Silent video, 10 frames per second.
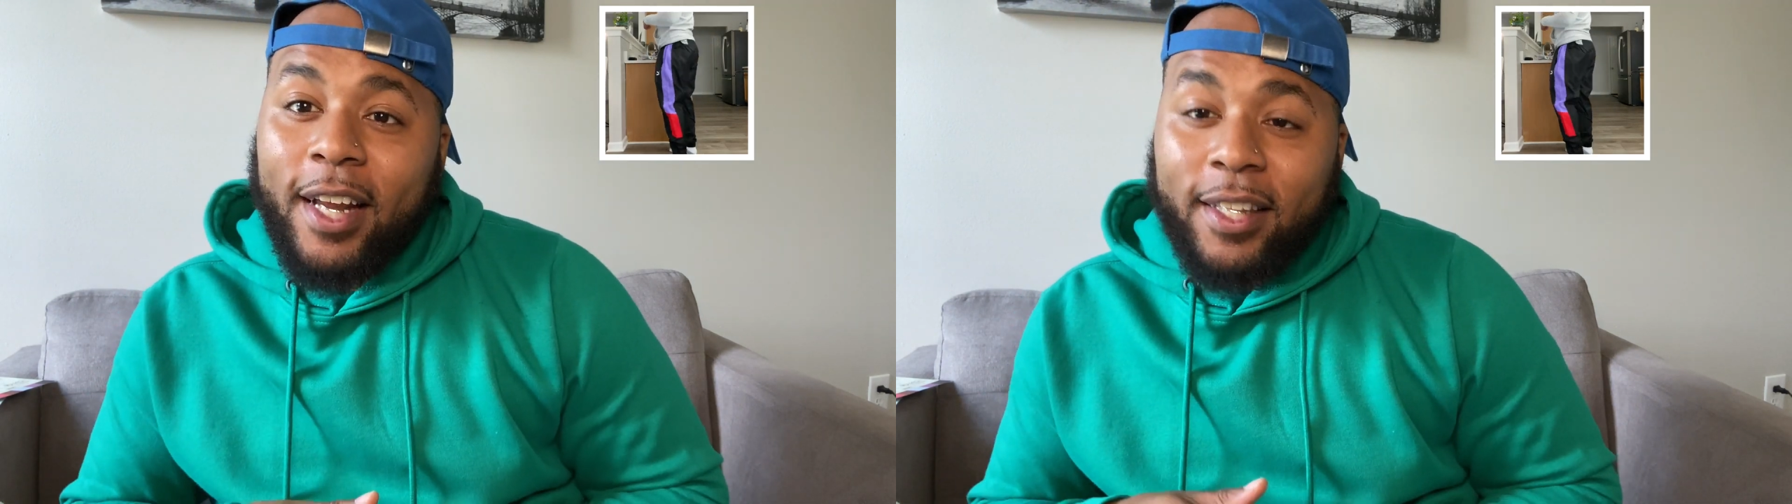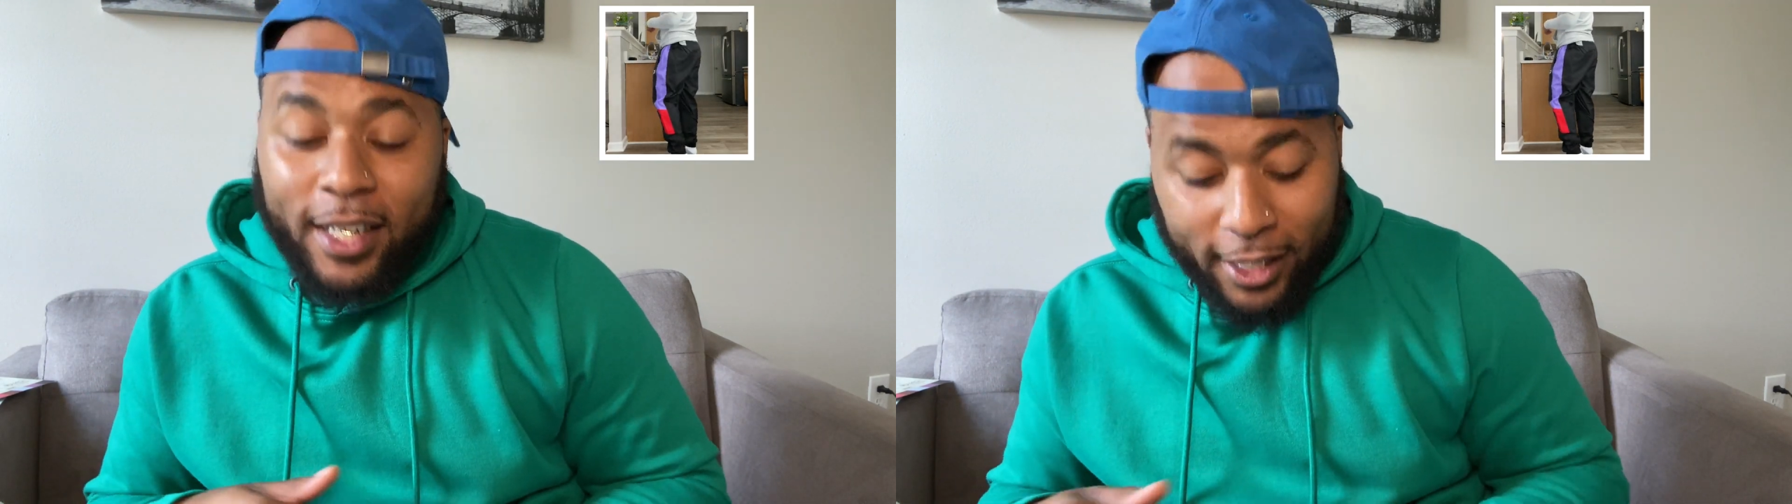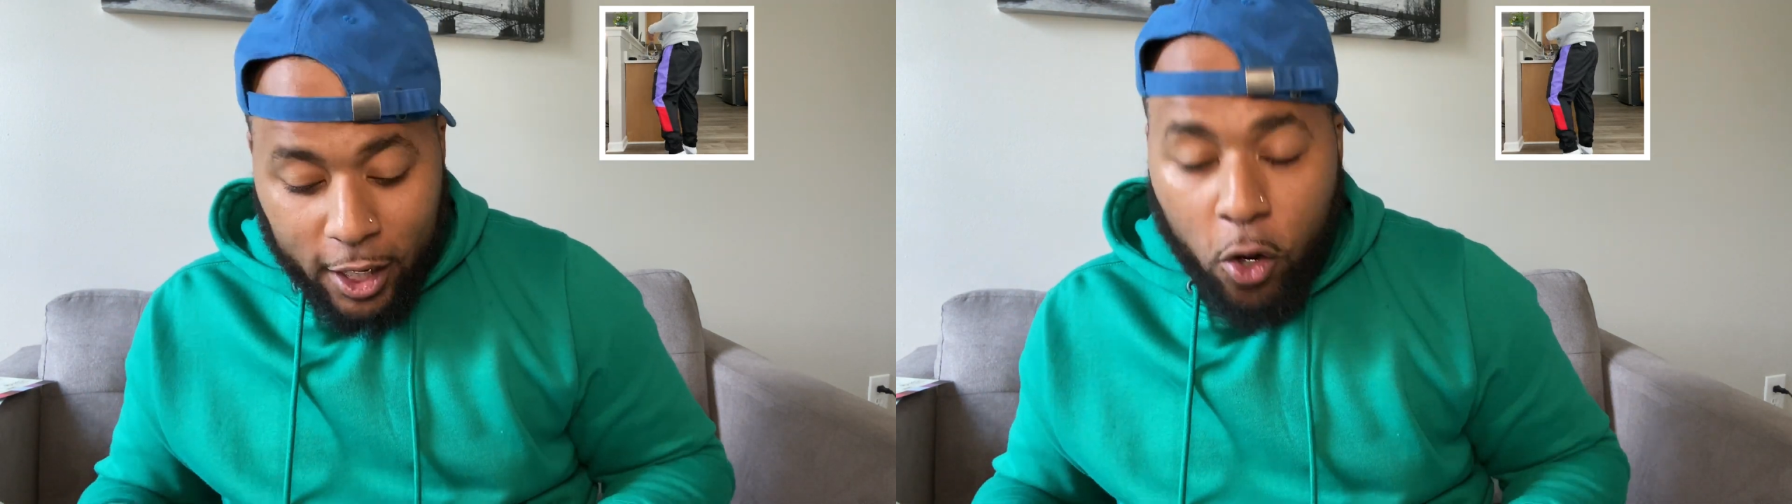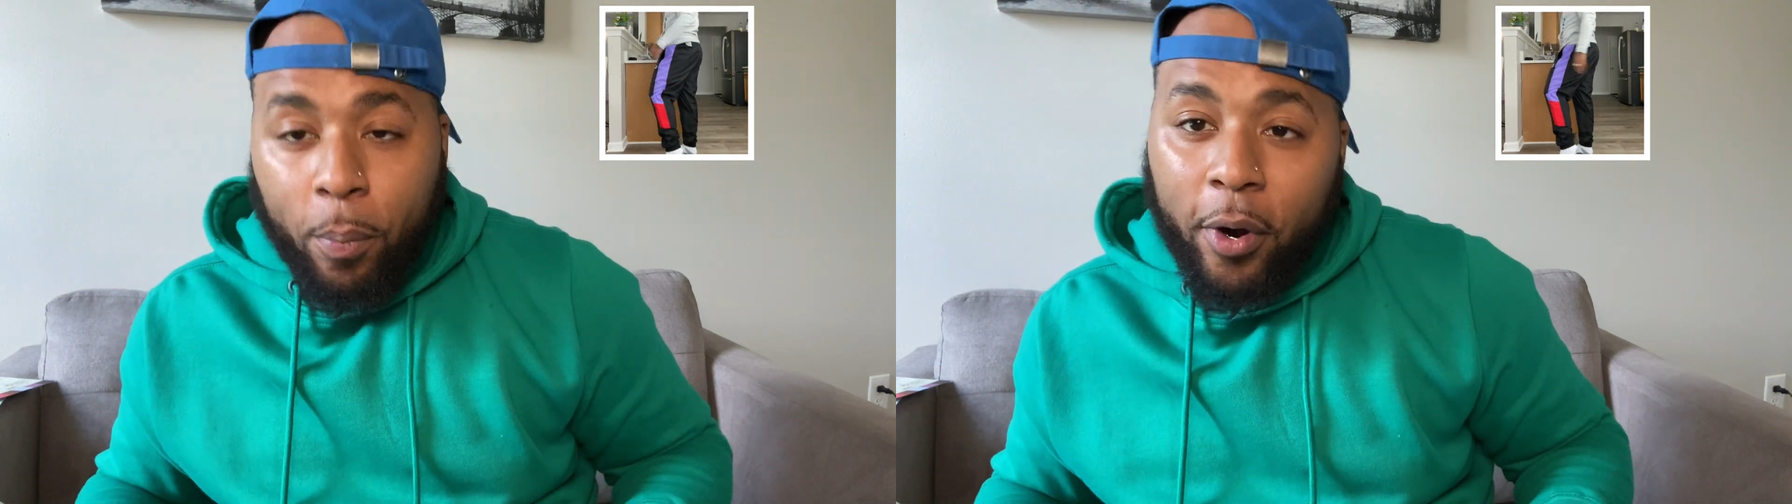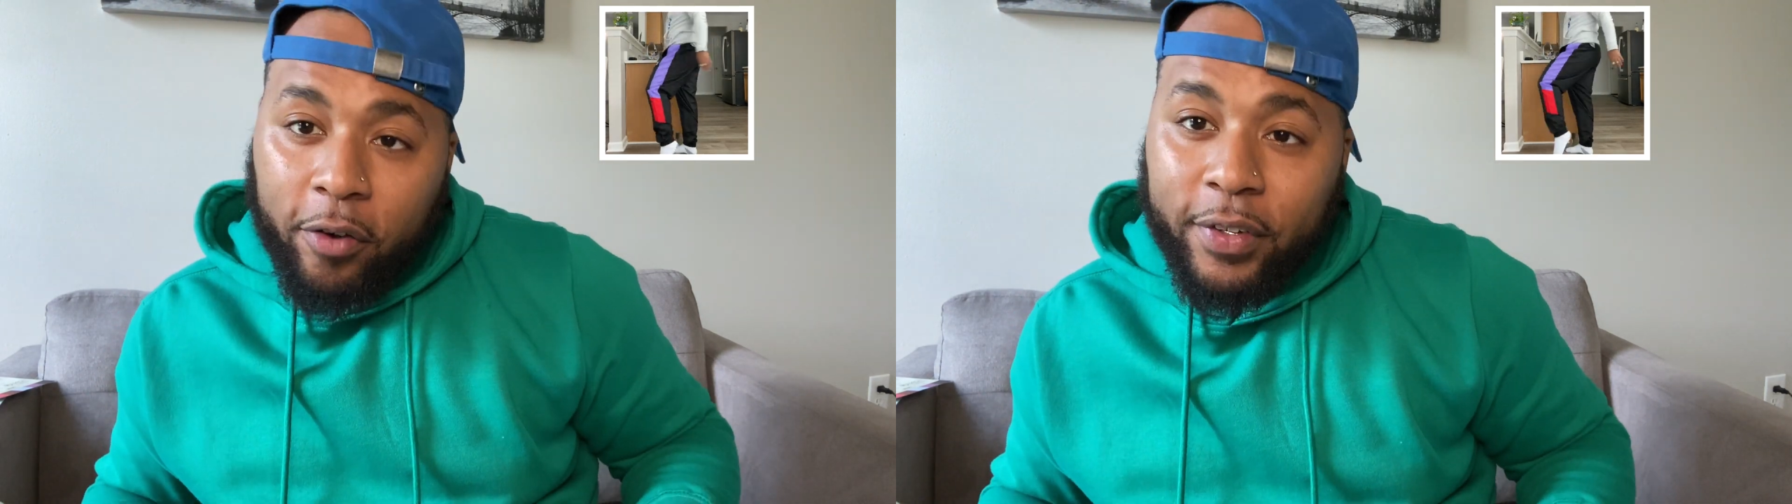I think they go
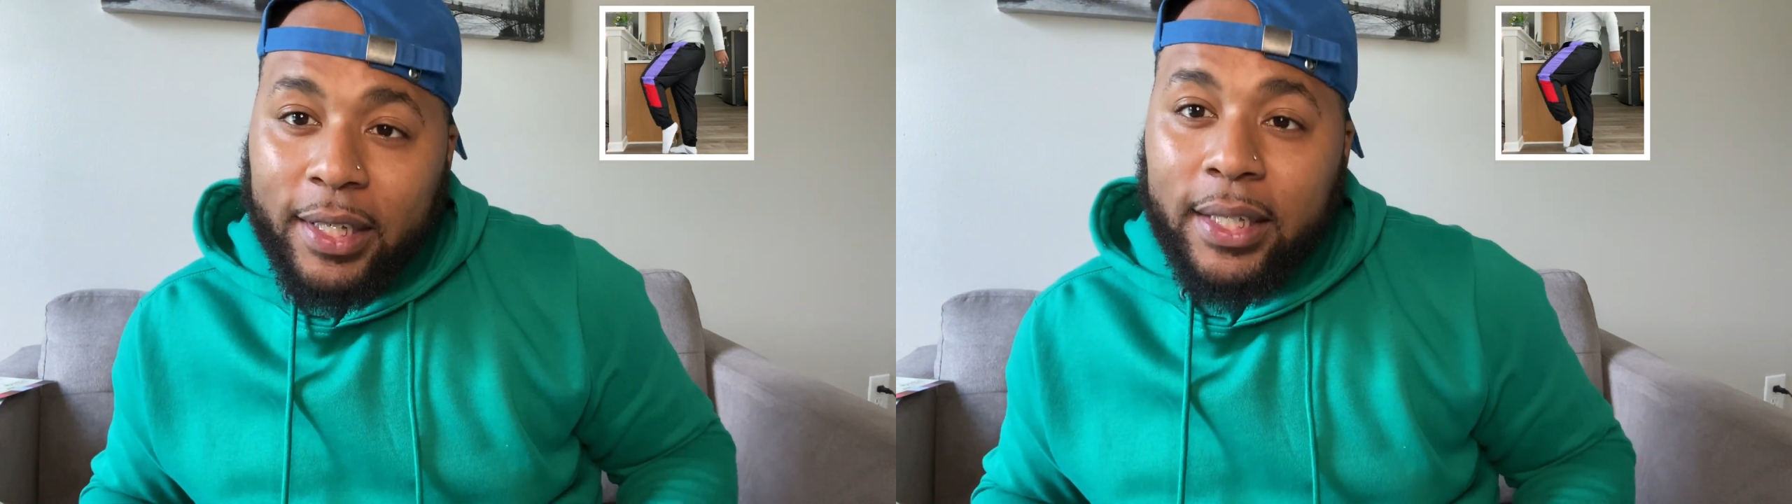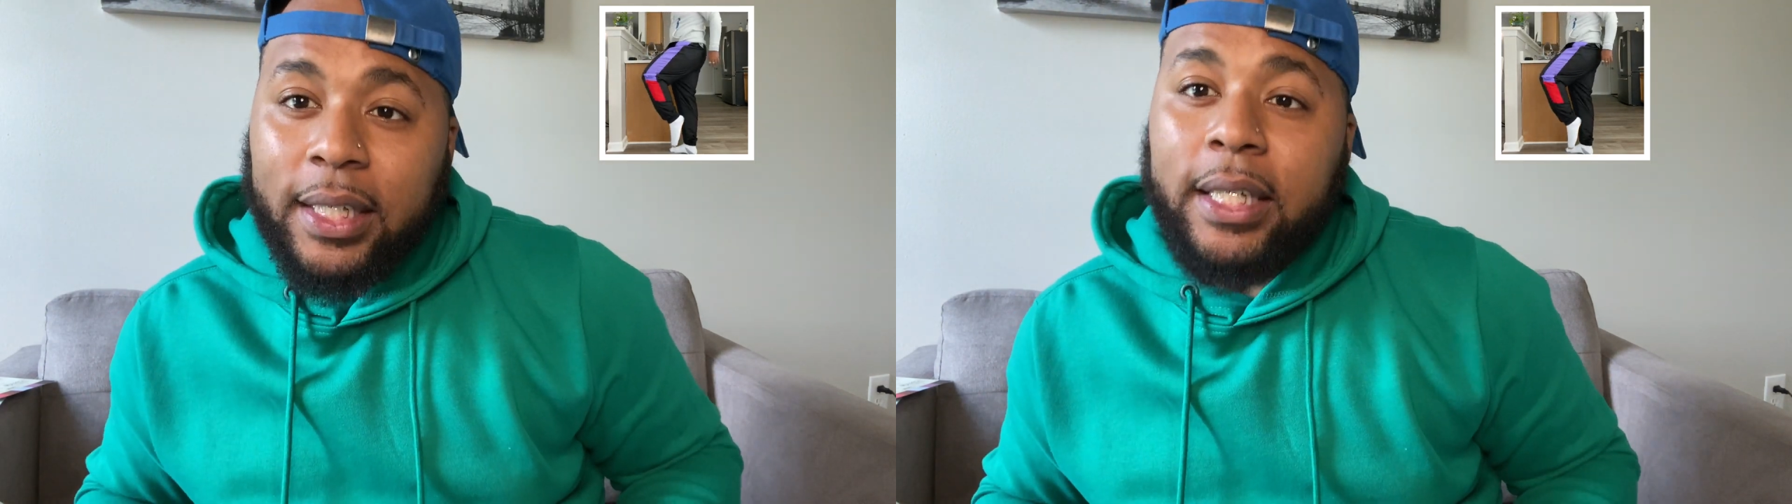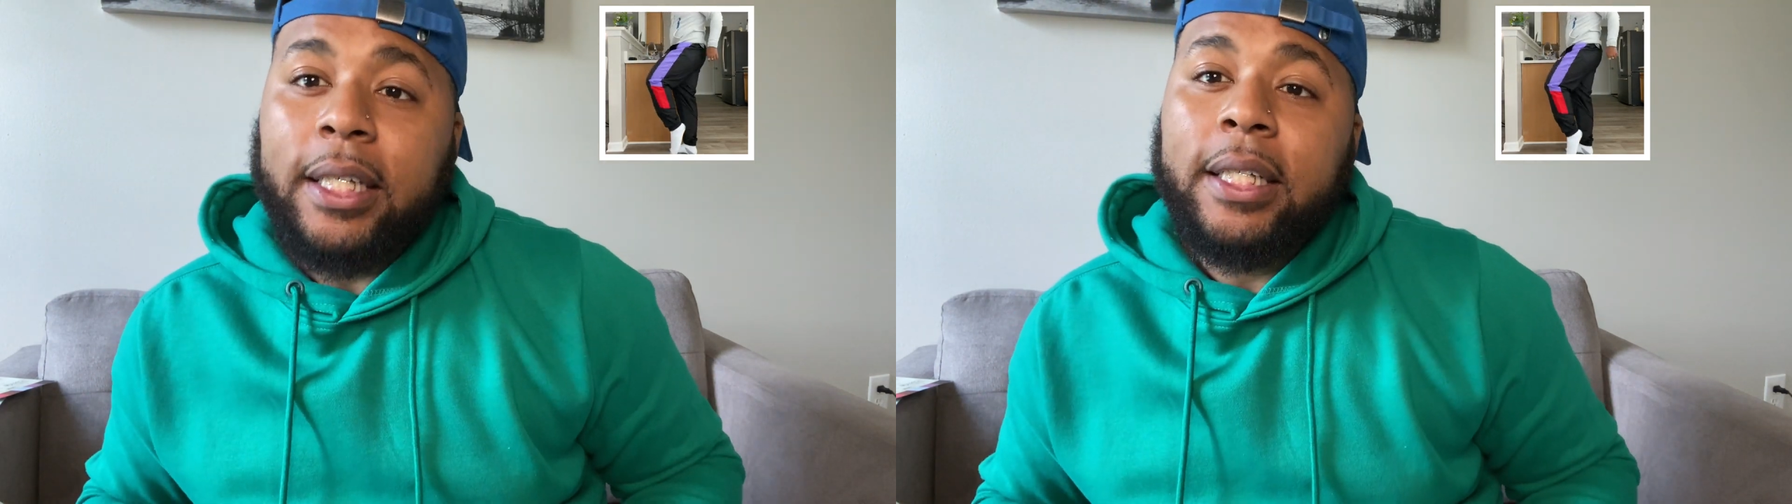perfectly.